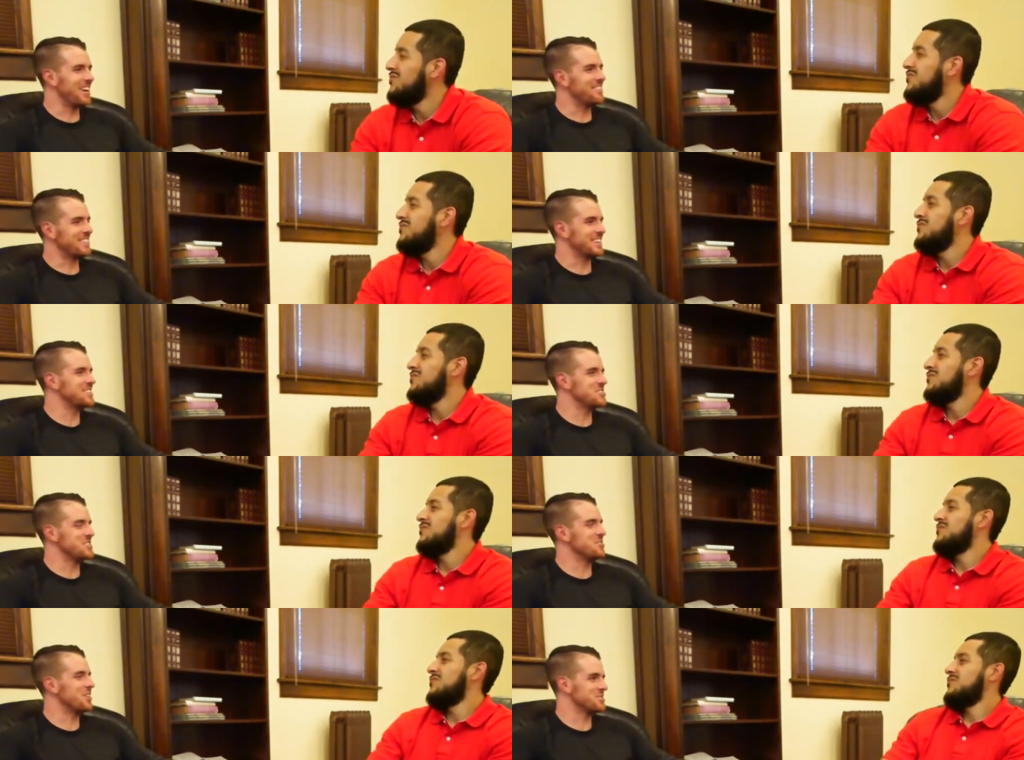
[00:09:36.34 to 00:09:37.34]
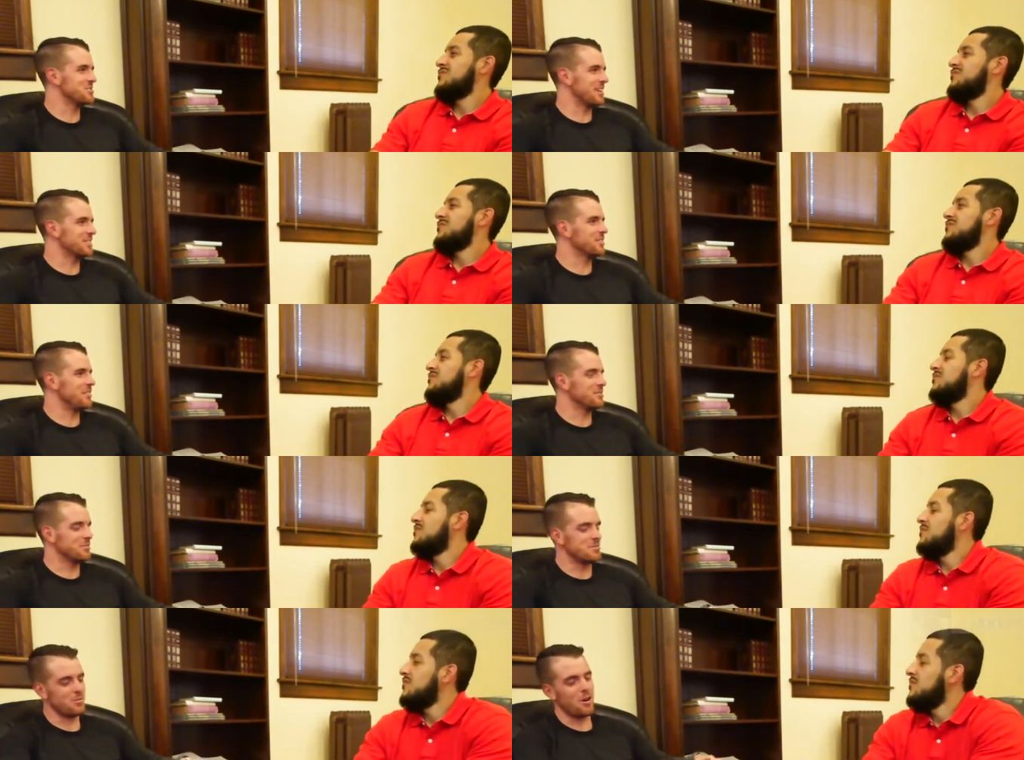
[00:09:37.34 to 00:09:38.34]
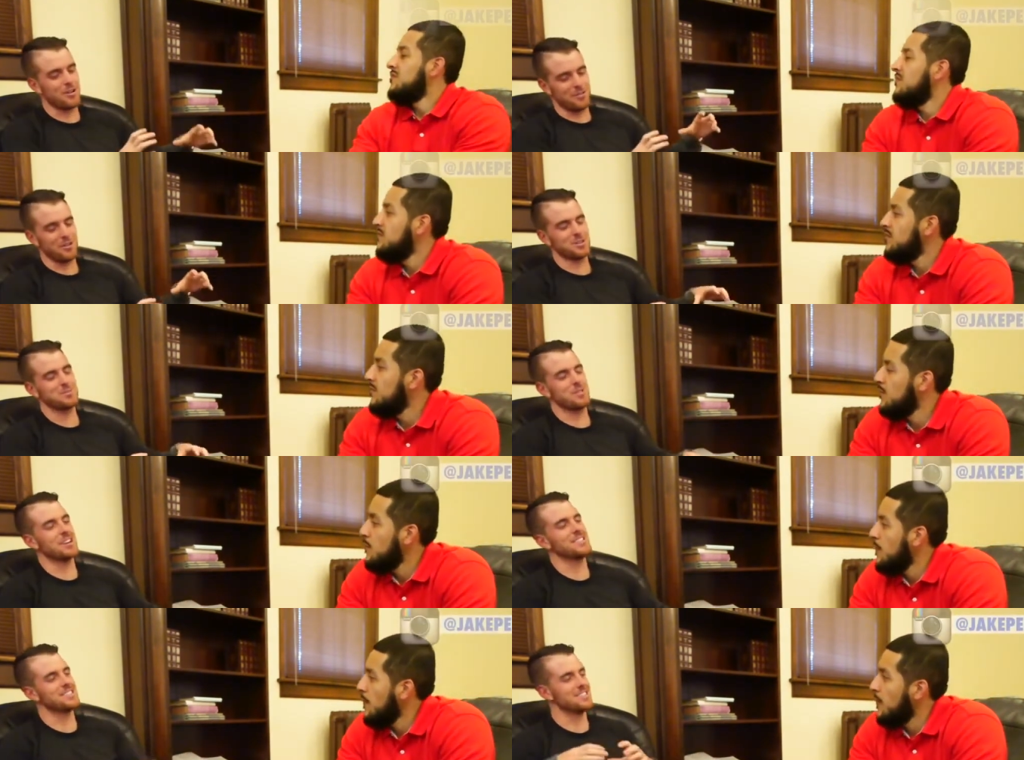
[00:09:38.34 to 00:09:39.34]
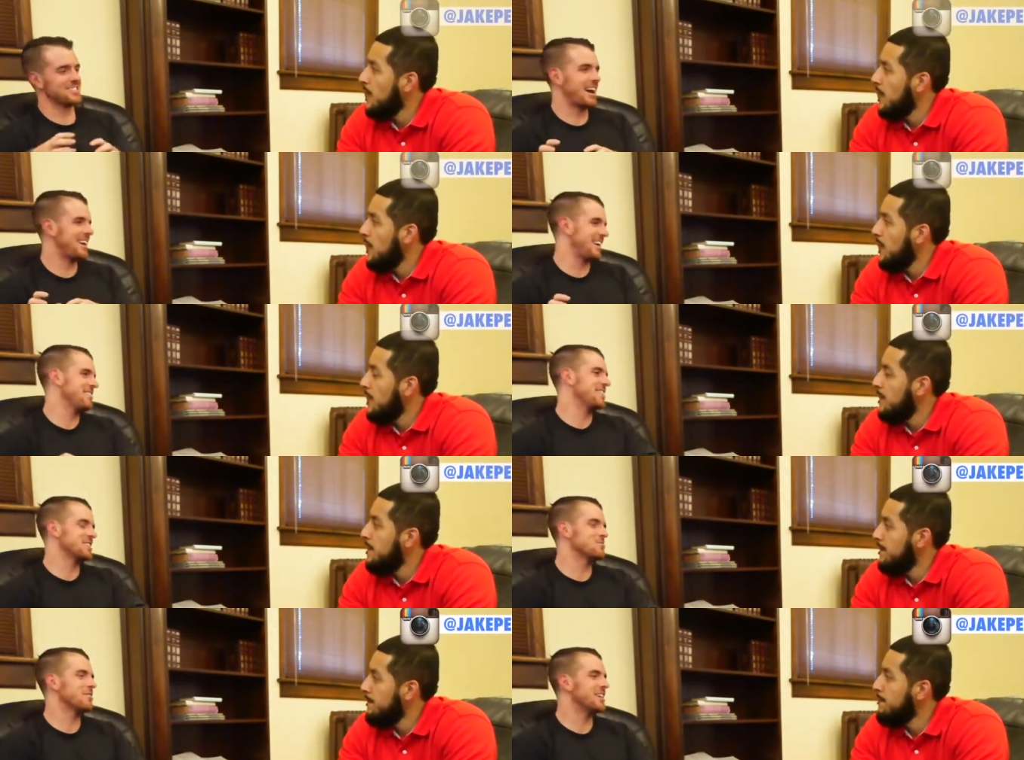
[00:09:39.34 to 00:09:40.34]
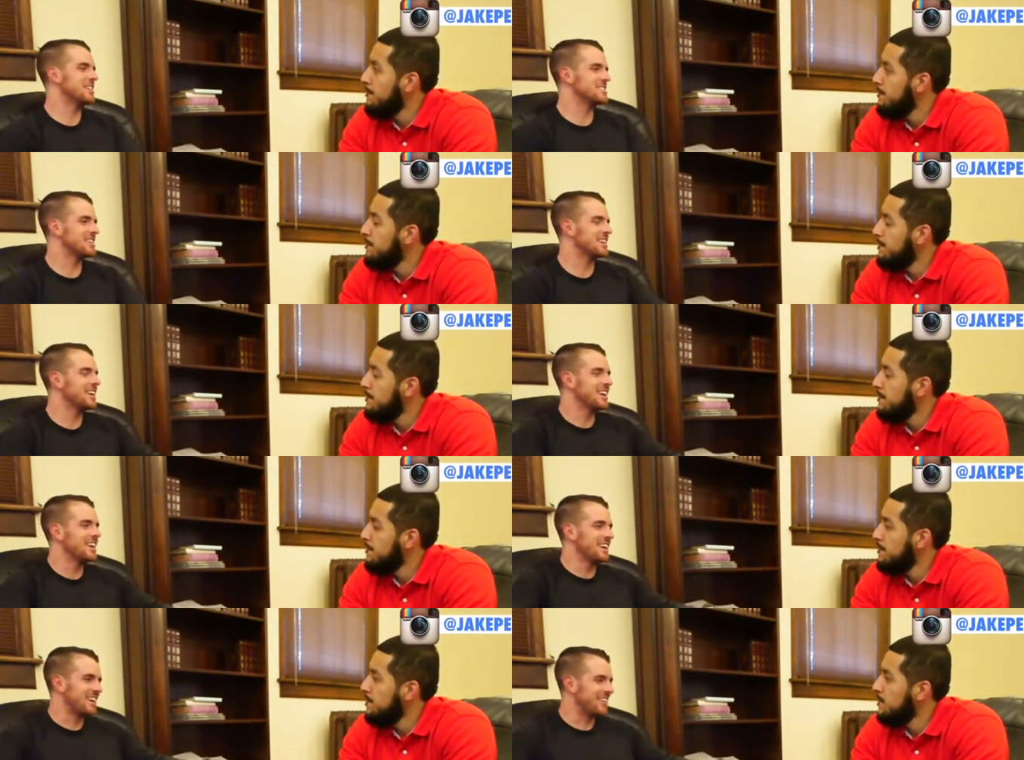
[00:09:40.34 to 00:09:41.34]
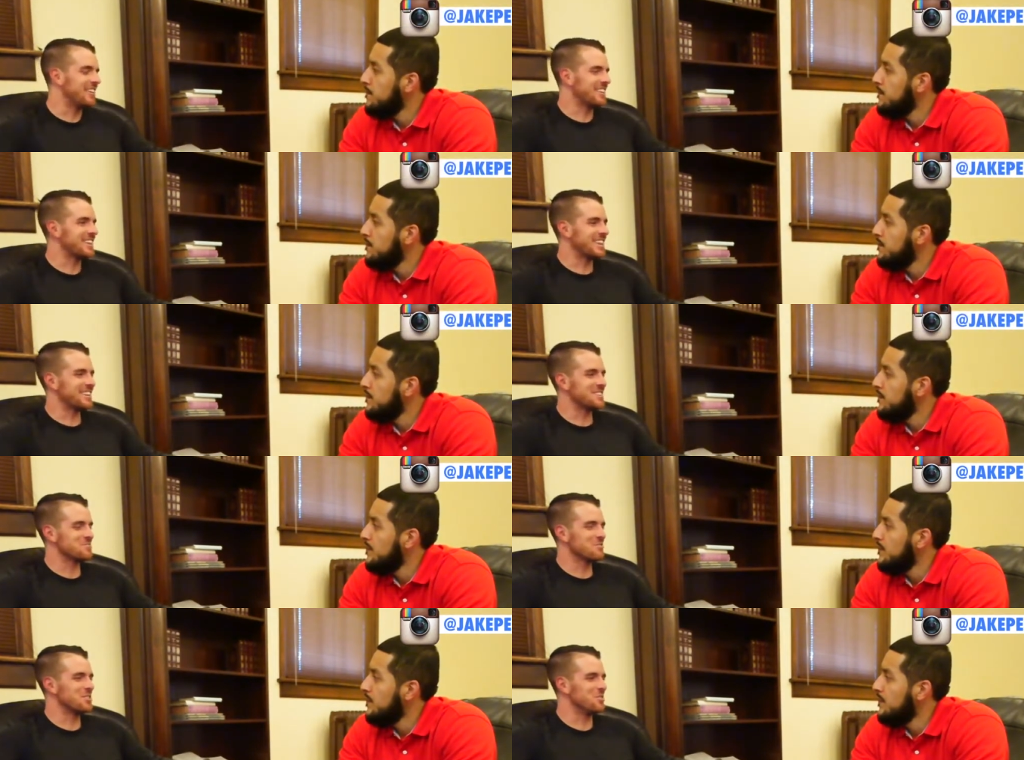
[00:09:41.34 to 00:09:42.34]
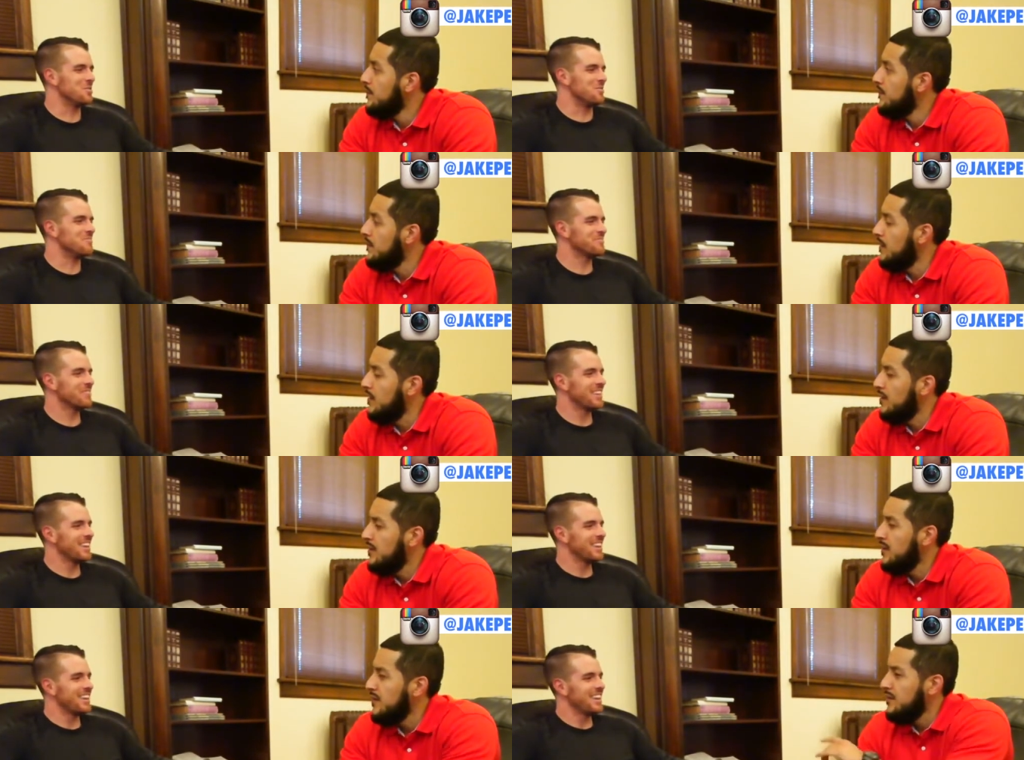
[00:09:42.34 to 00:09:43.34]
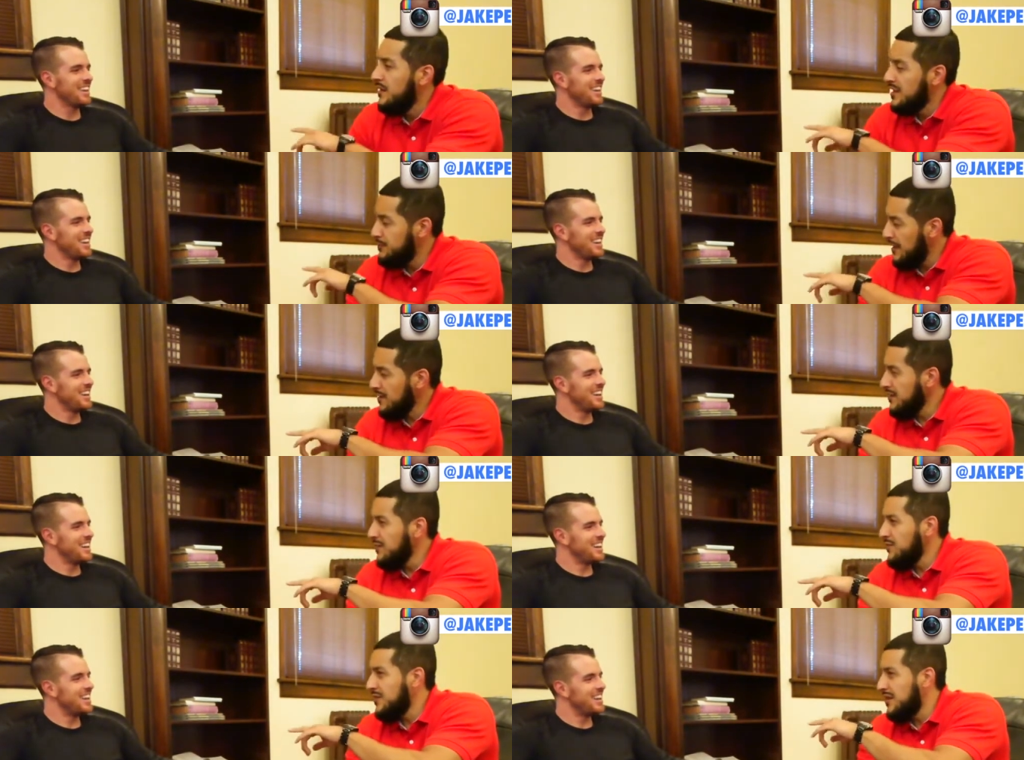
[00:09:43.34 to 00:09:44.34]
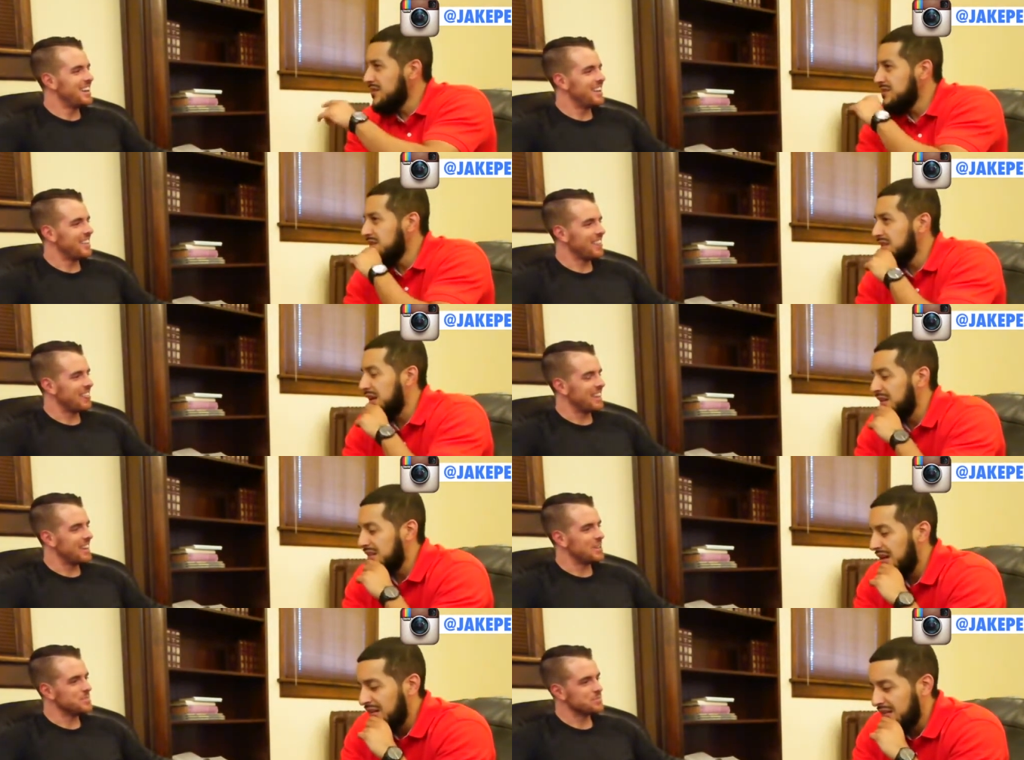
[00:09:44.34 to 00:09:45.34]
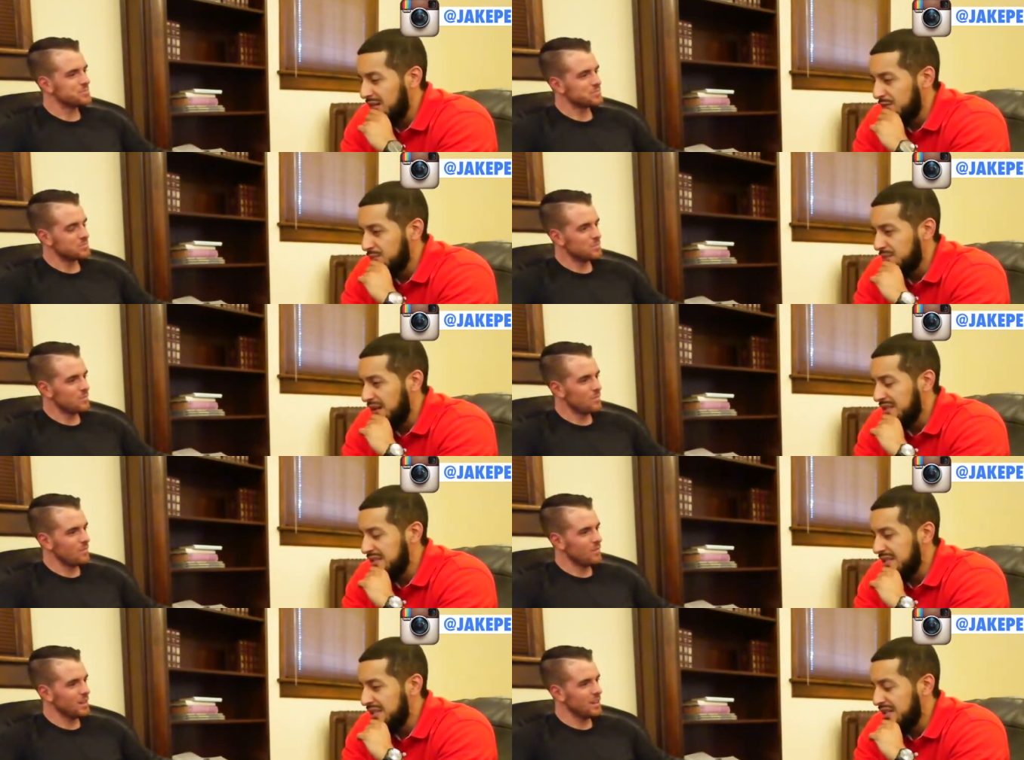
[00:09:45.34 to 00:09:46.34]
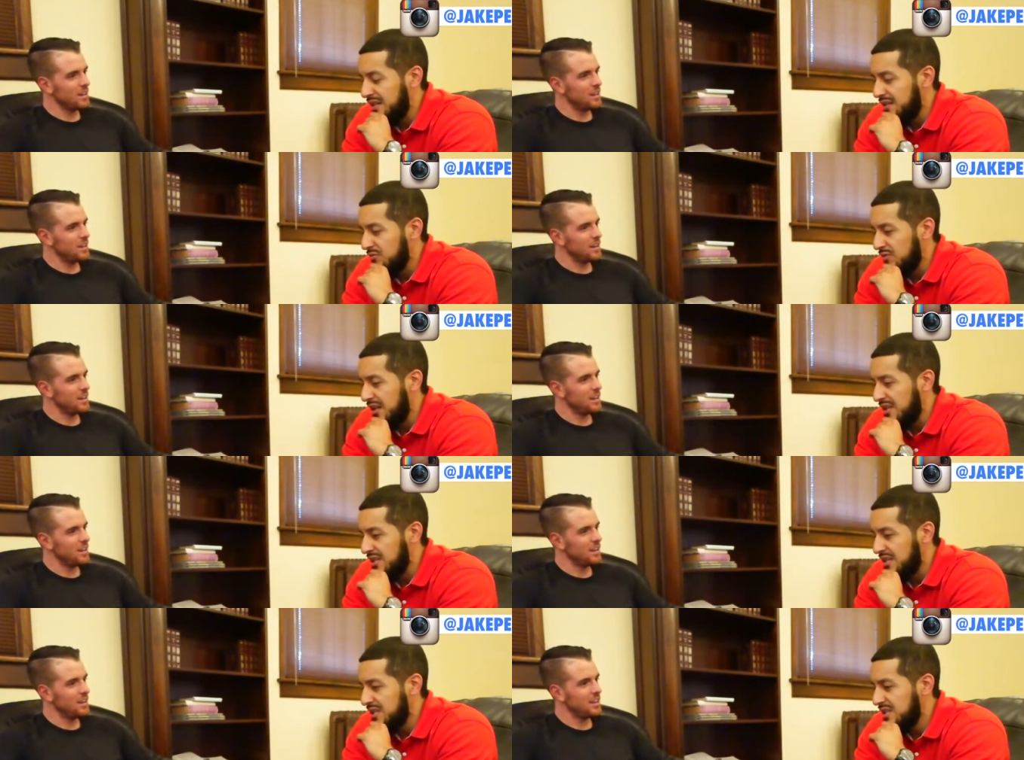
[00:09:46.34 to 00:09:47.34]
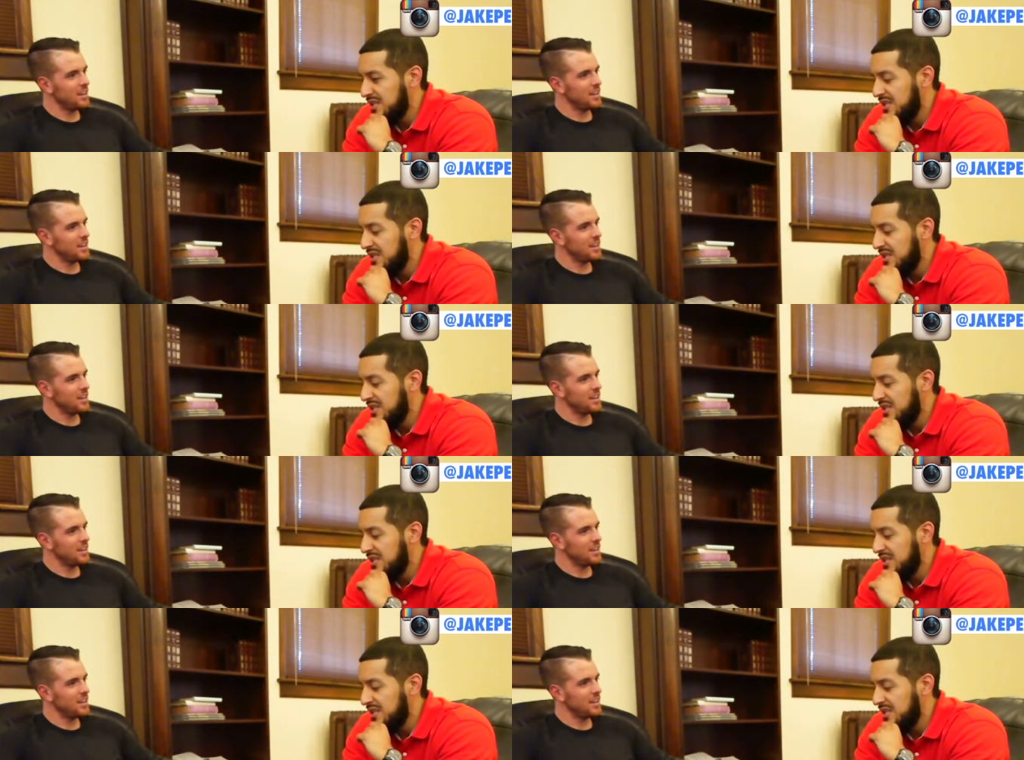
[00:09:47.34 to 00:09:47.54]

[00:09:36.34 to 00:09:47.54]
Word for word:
Speaker 1: life thing that she draws strength from the waterfall experience and the skydiving experience, and you know, I think it's pretty
Speaker 2: cool. Wow. Expand on that if you can, Jake, that idea of like